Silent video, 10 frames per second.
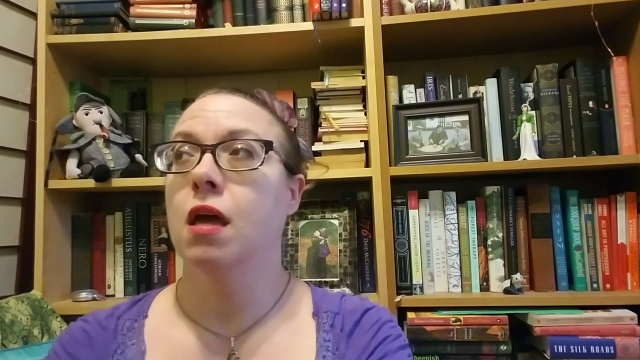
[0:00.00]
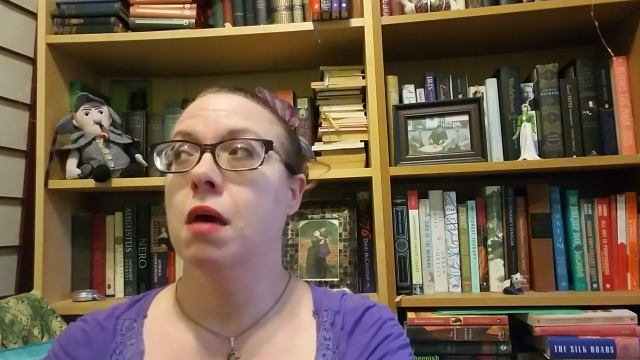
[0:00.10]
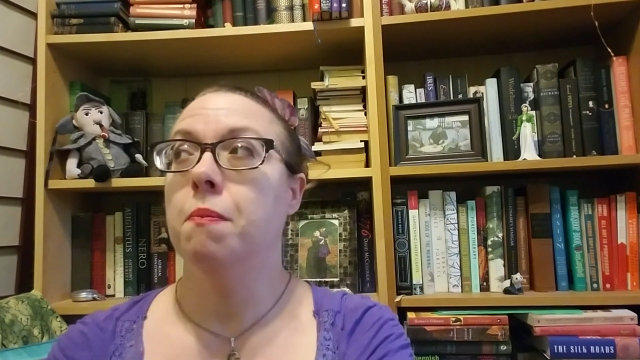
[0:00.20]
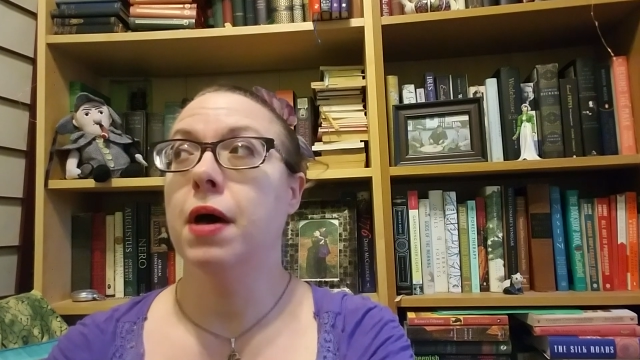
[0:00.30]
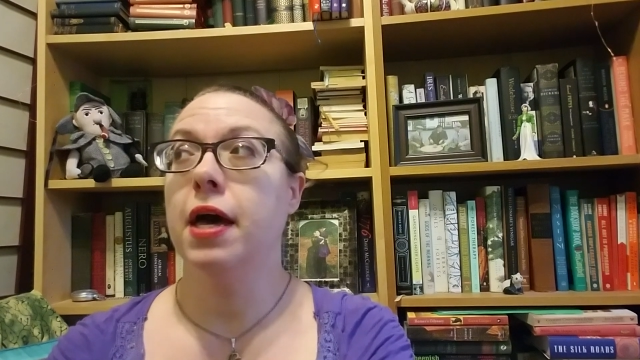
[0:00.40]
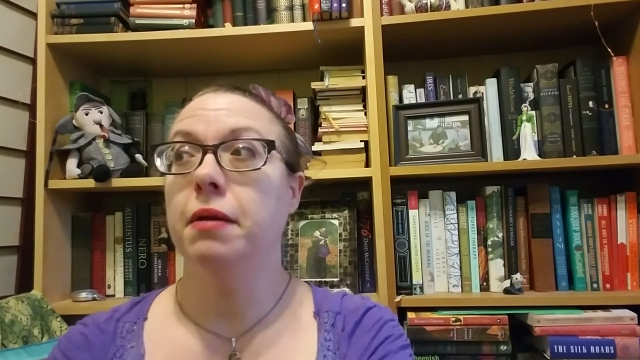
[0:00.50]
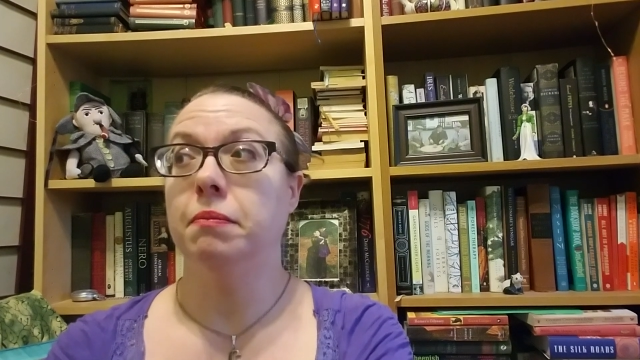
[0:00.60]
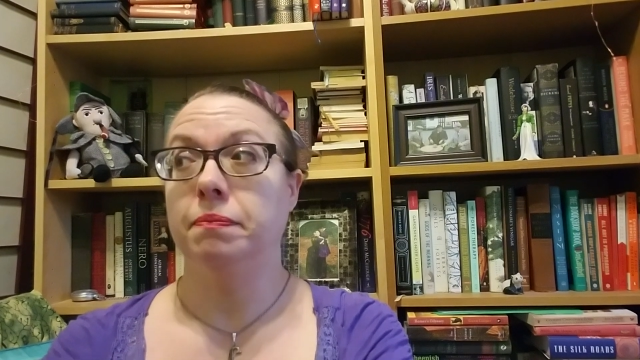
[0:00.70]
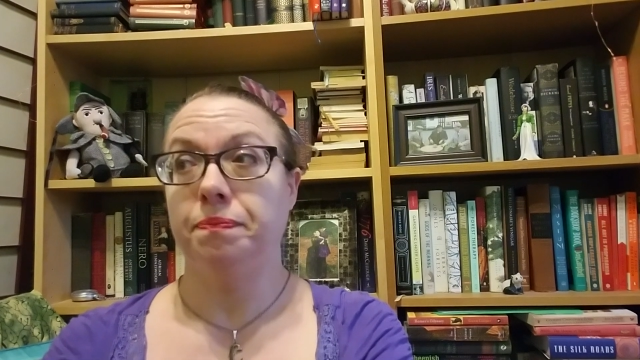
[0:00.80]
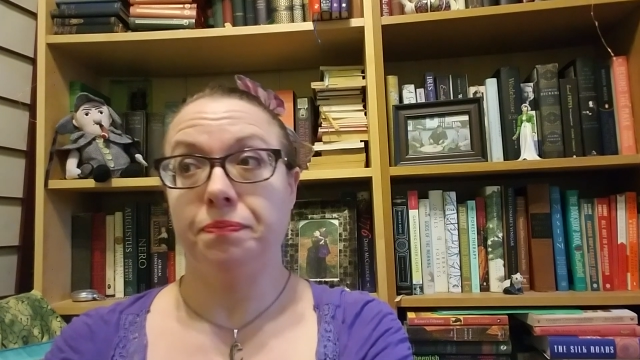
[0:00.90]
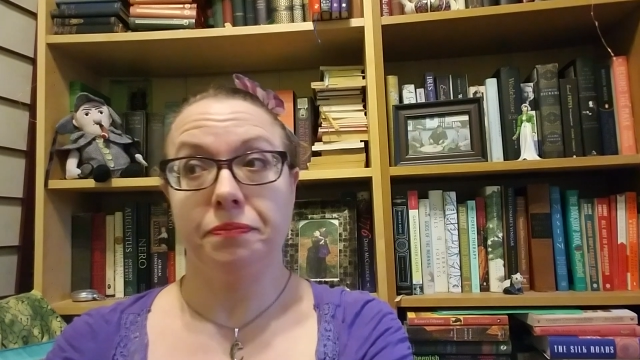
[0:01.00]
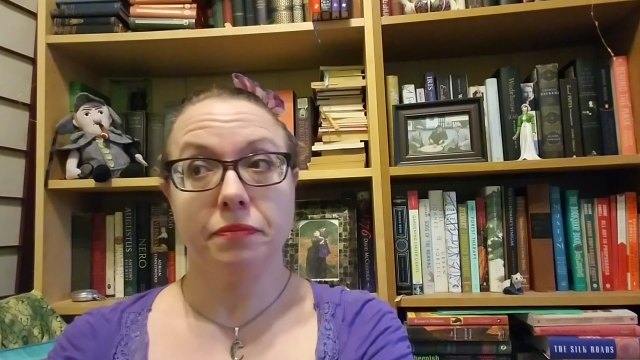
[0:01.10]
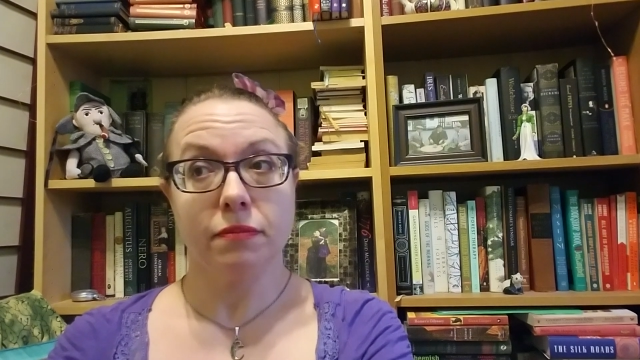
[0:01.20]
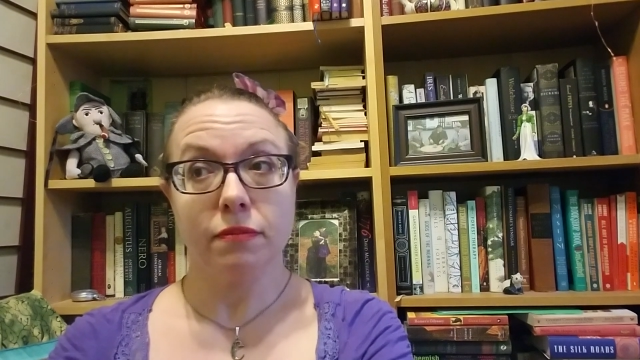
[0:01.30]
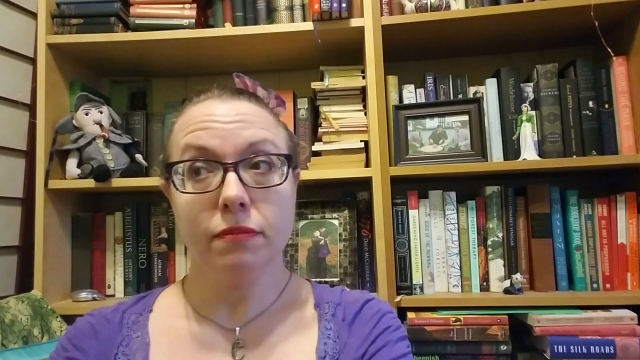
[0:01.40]
But
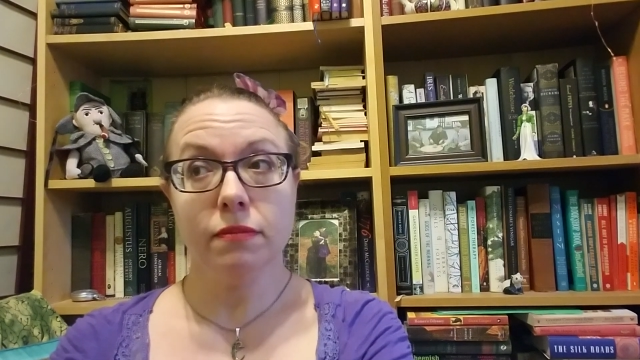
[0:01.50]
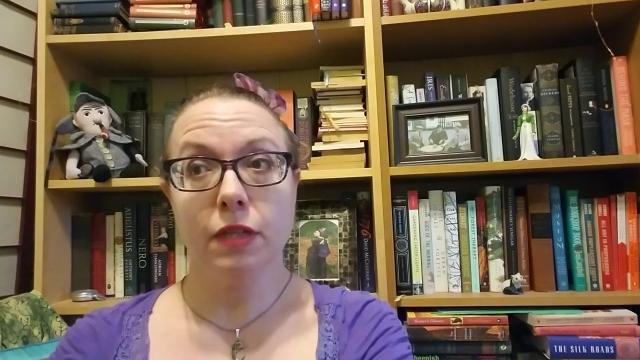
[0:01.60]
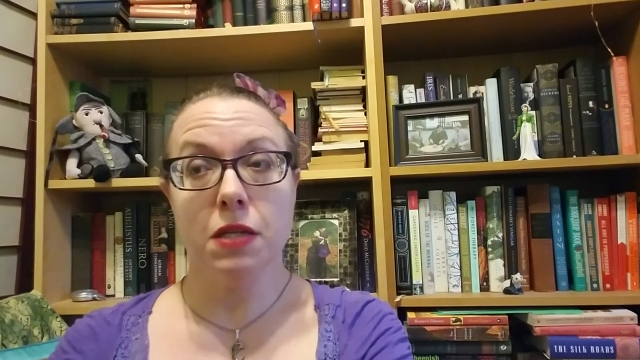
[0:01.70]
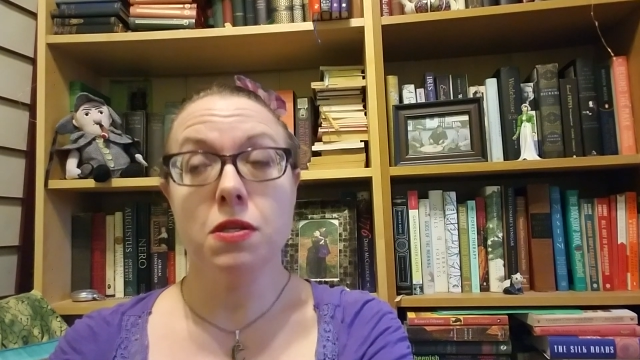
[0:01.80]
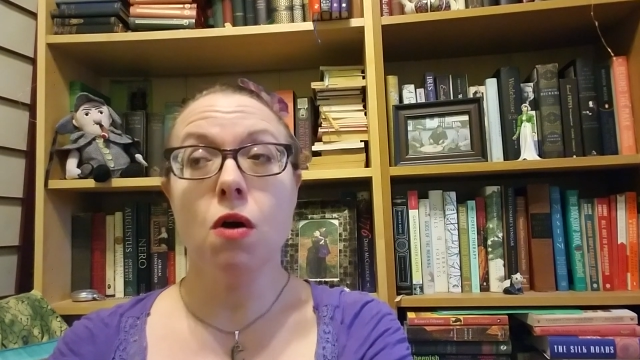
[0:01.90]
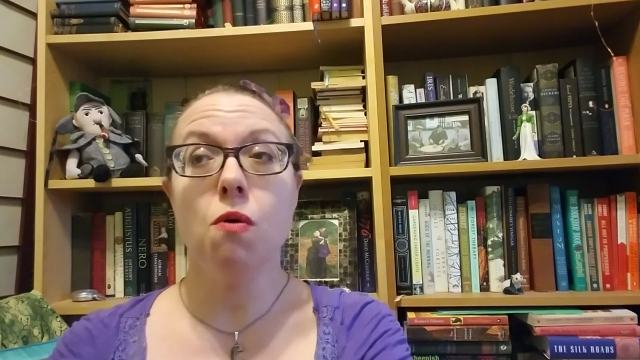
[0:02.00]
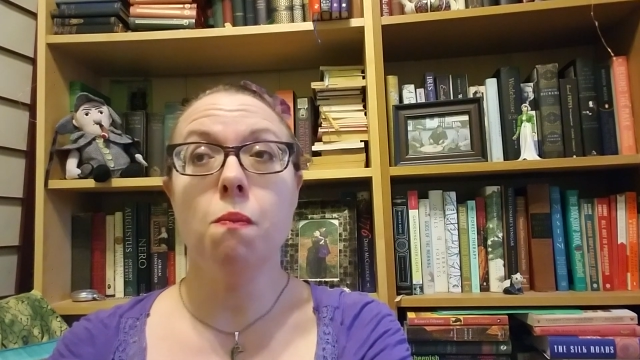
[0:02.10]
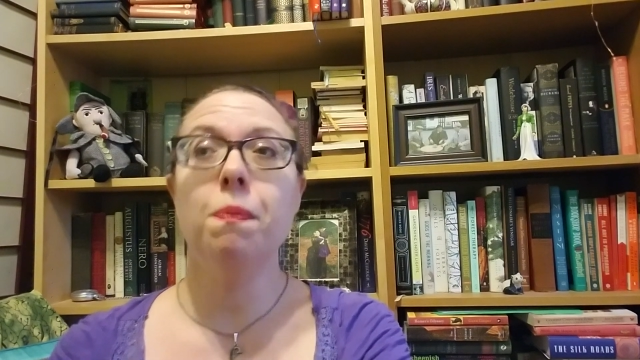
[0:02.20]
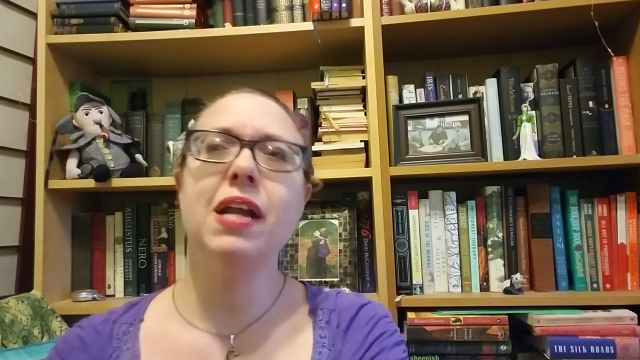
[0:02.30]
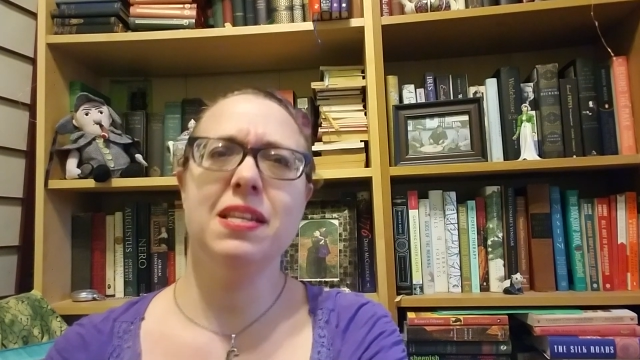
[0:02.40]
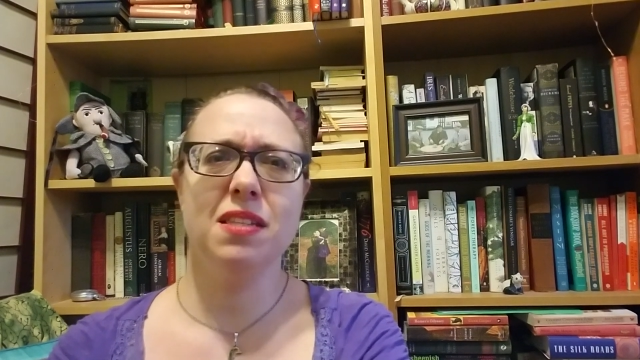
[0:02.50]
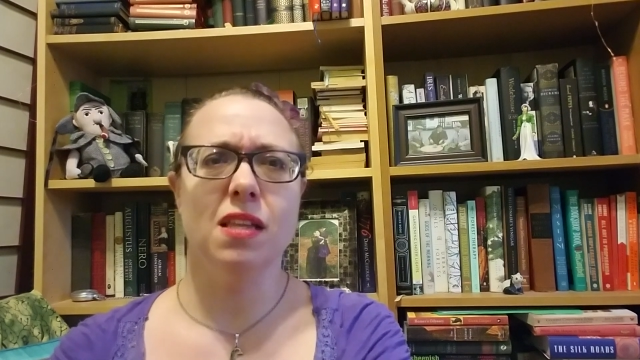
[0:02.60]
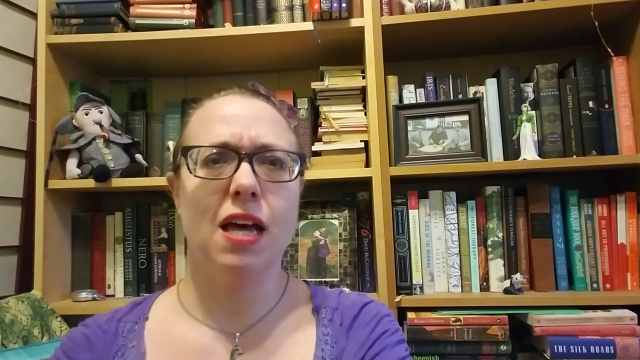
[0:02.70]
I